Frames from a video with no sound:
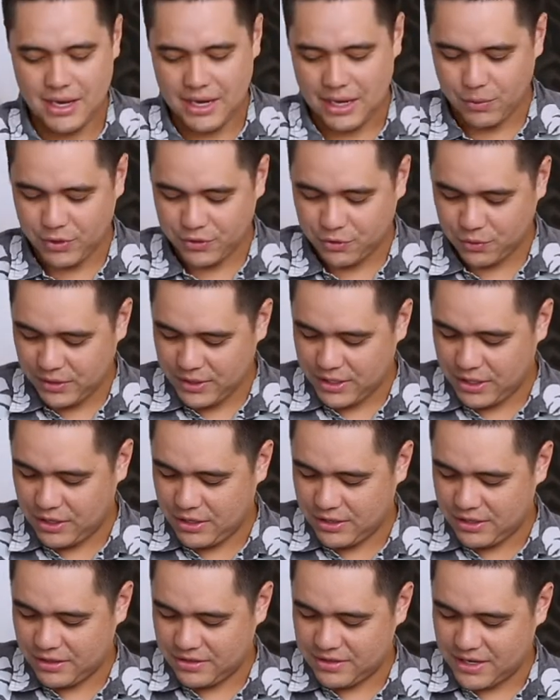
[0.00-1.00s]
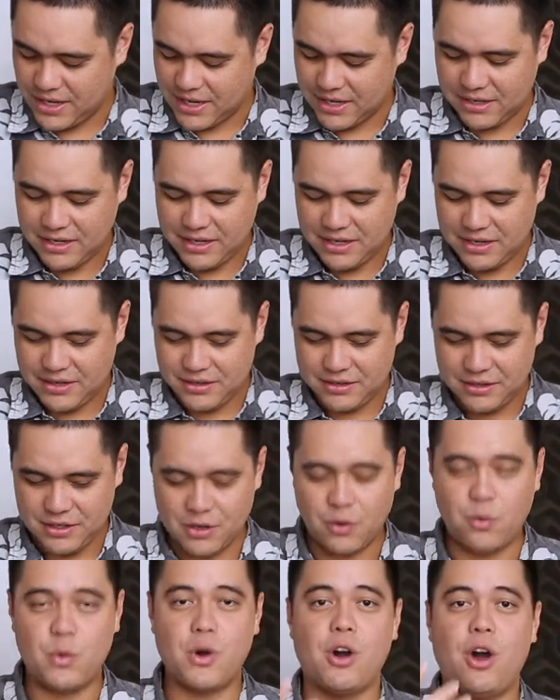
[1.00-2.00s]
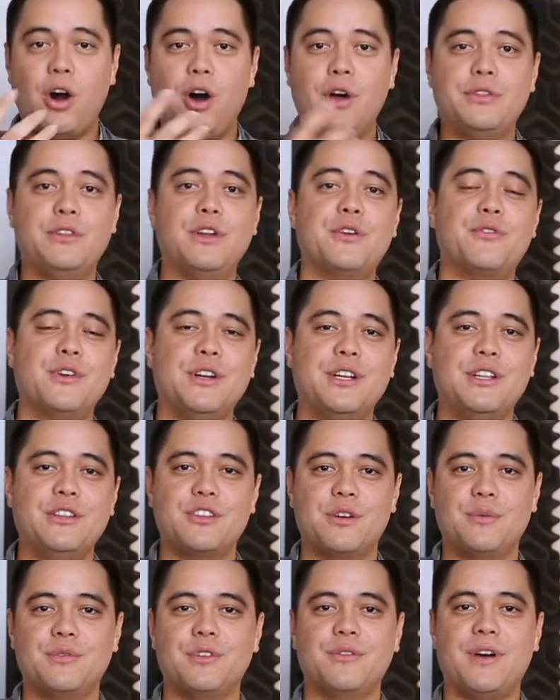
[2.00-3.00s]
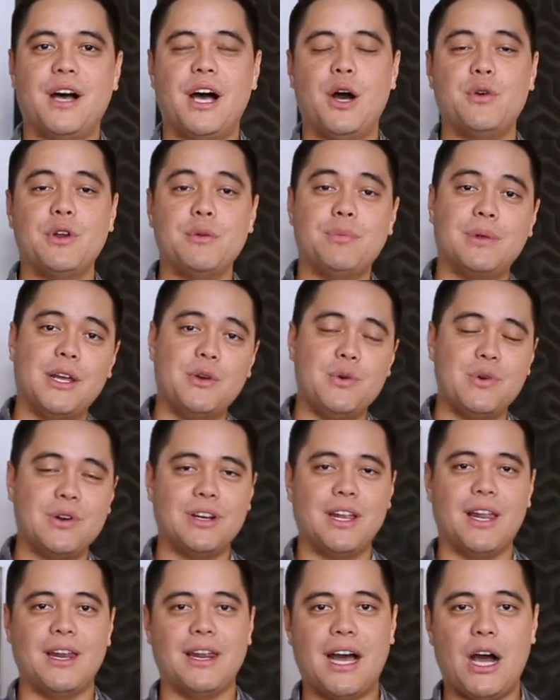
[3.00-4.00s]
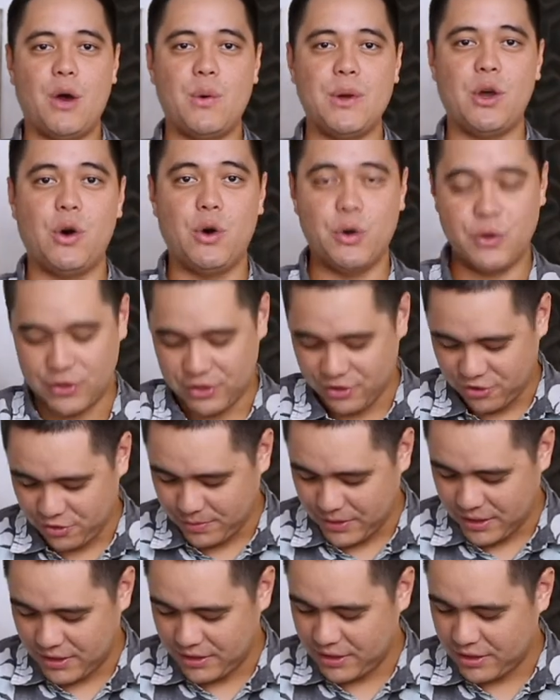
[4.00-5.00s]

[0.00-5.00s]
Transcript: And what's really good is that, you know, we're all different in terms of how we play ukulele, how we hold our instrument.